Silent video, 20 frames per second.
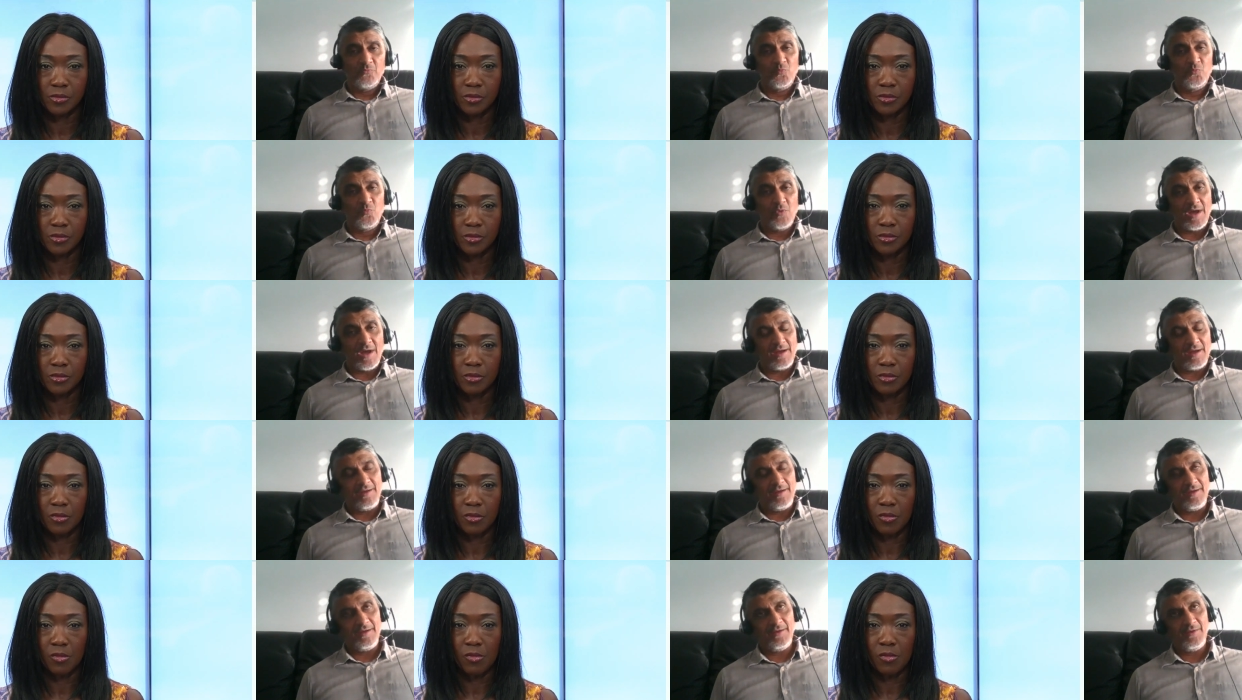
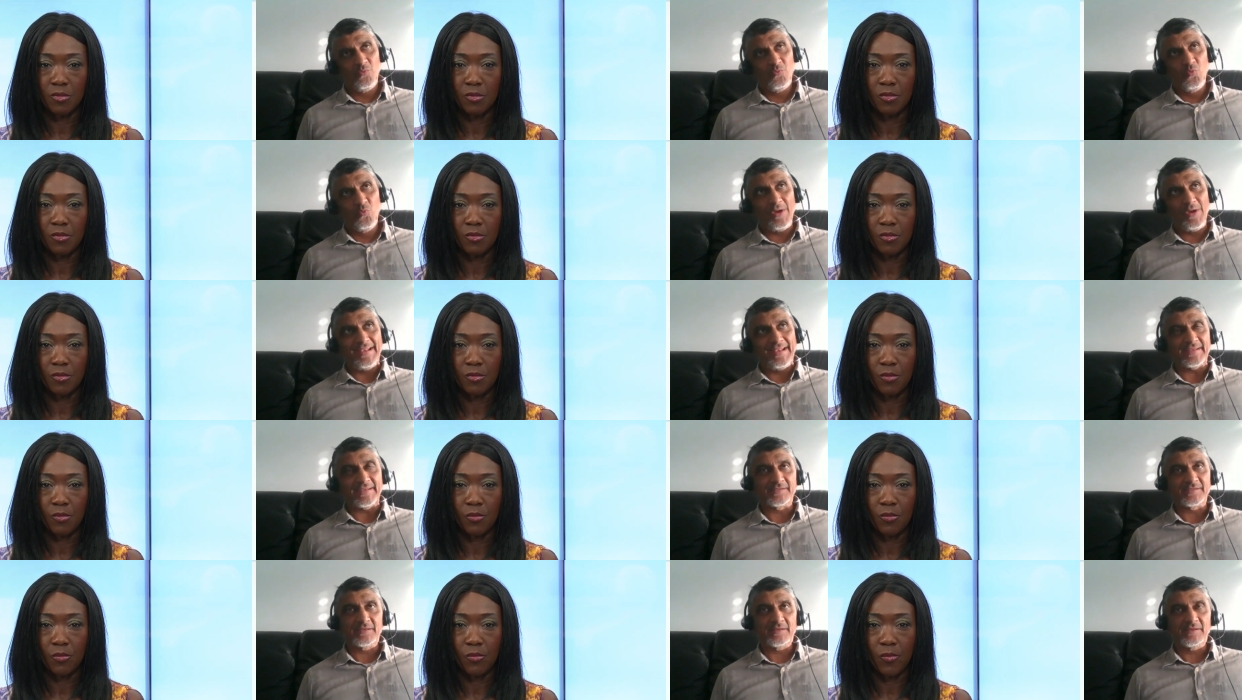
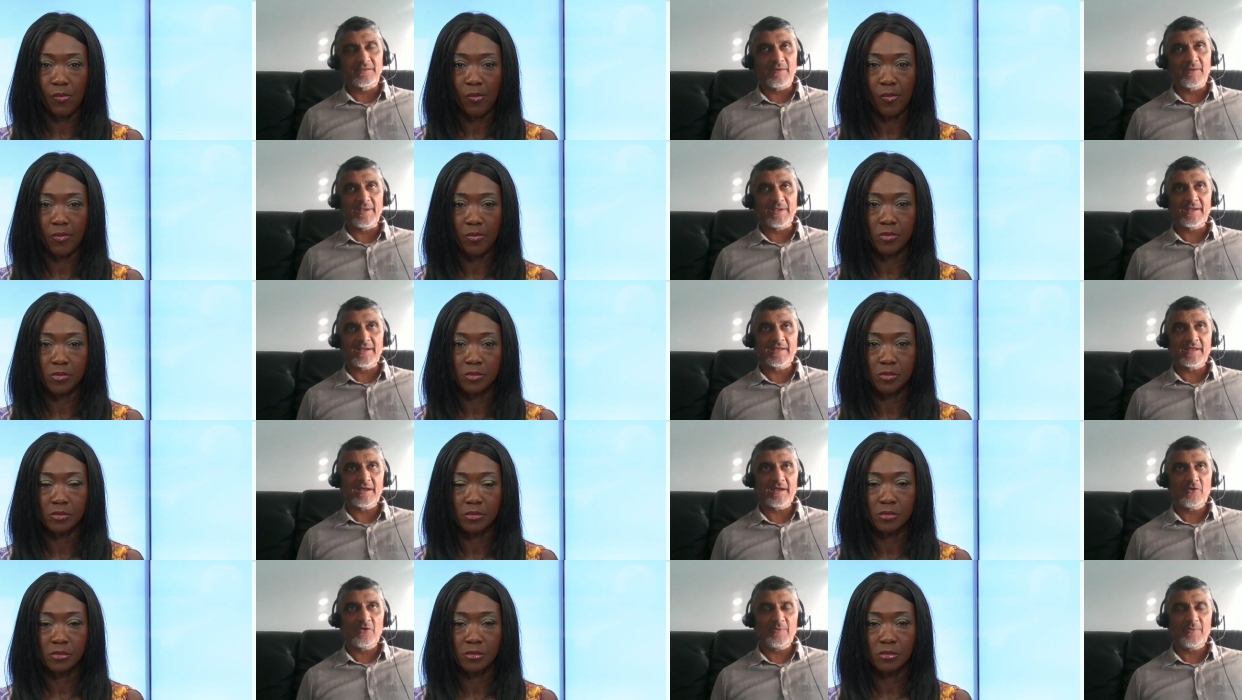Speaker 1: Will it? I mean, I,
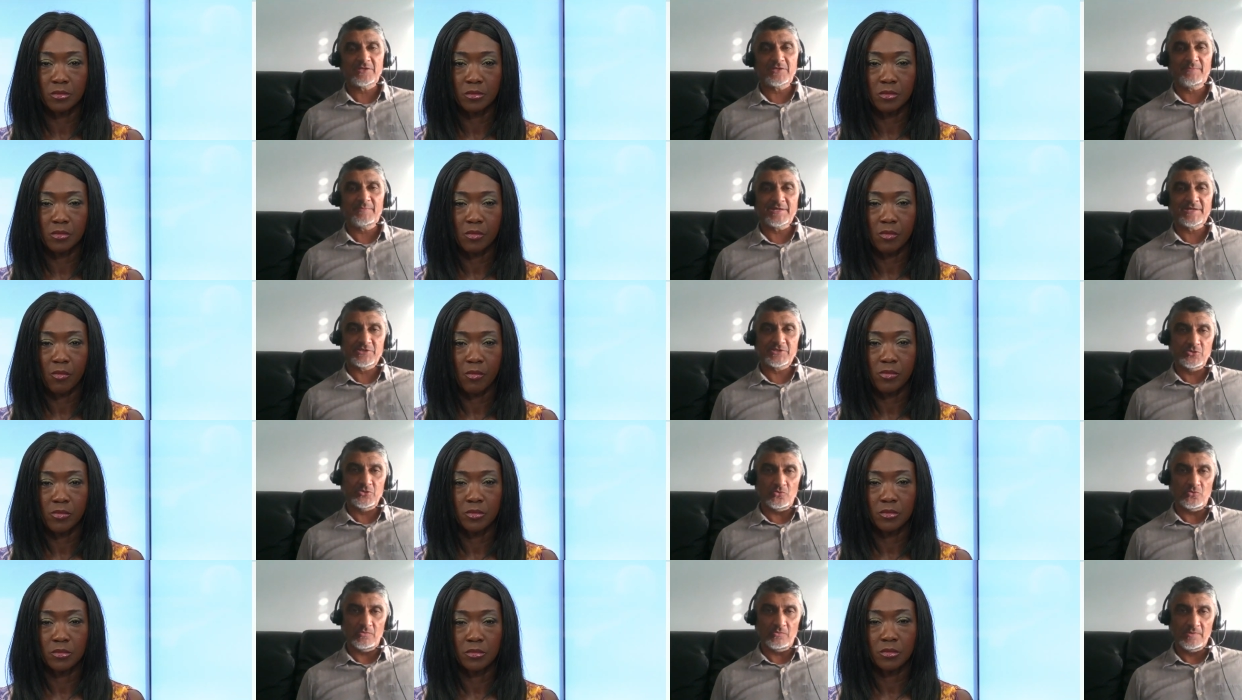I go back to my
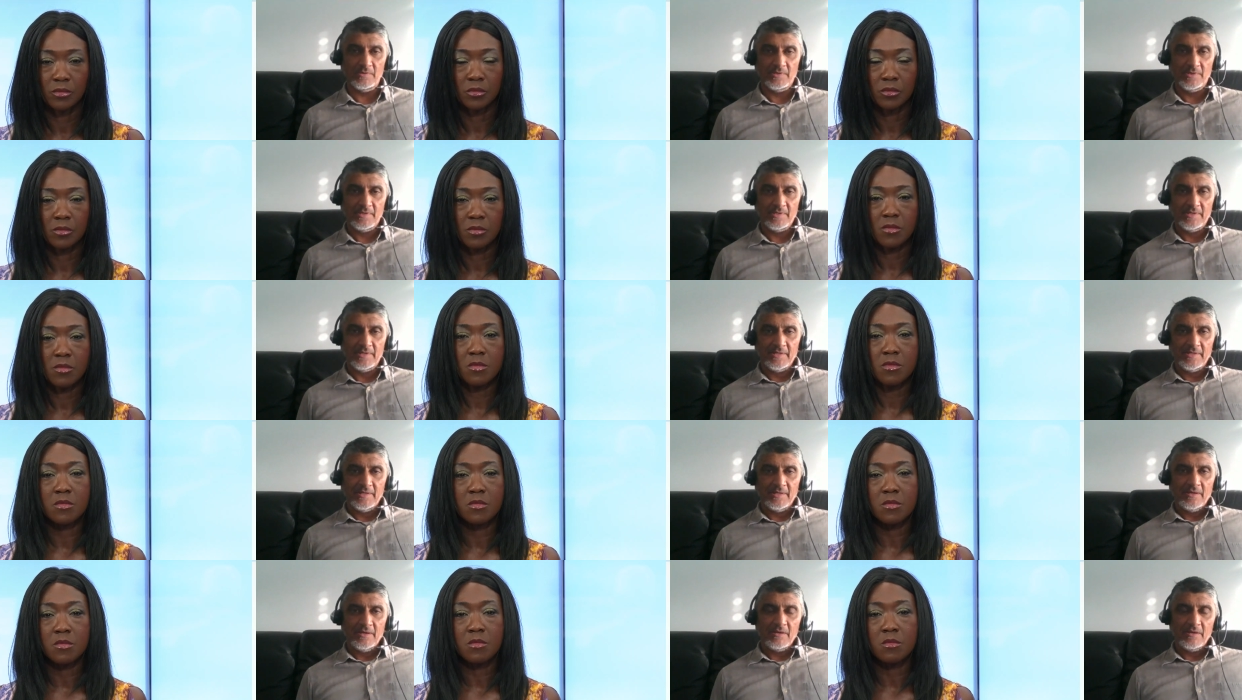school.
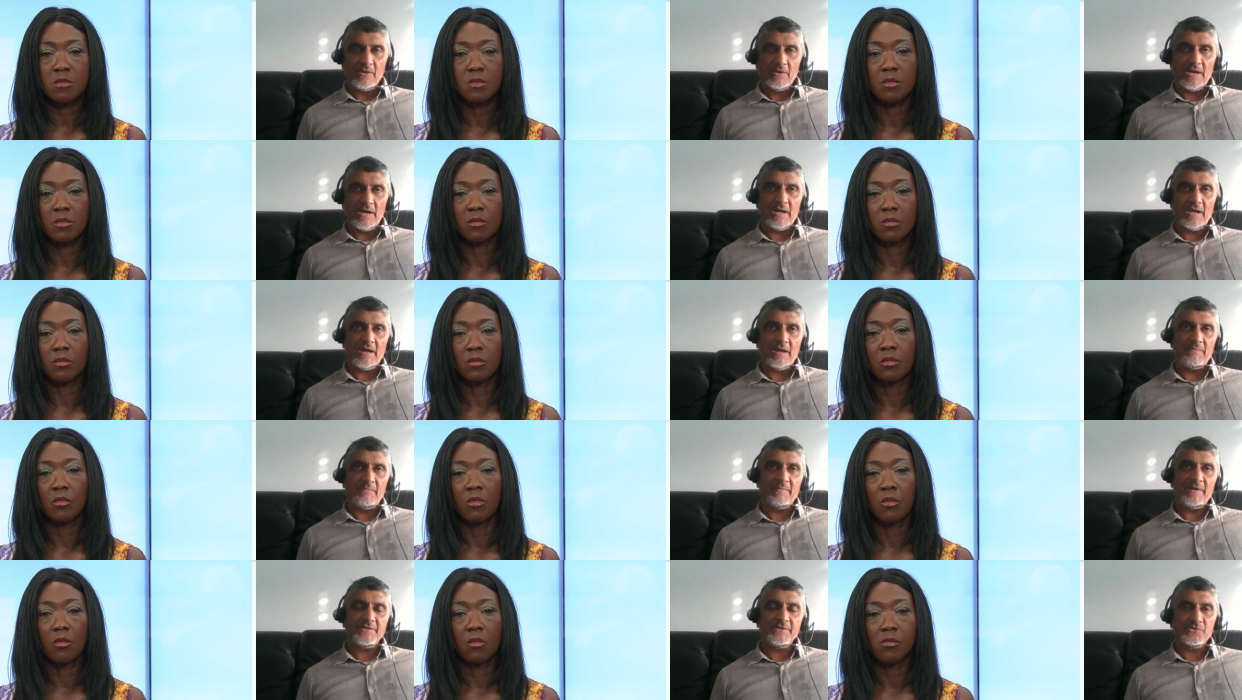
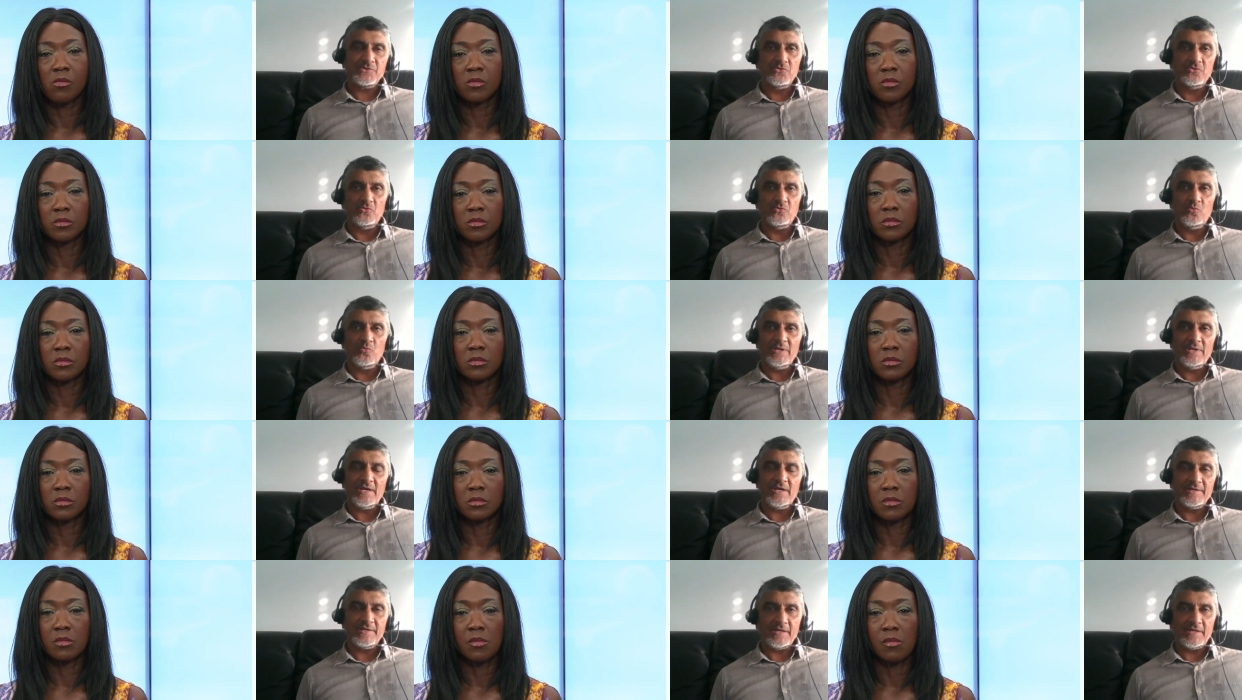At my school, we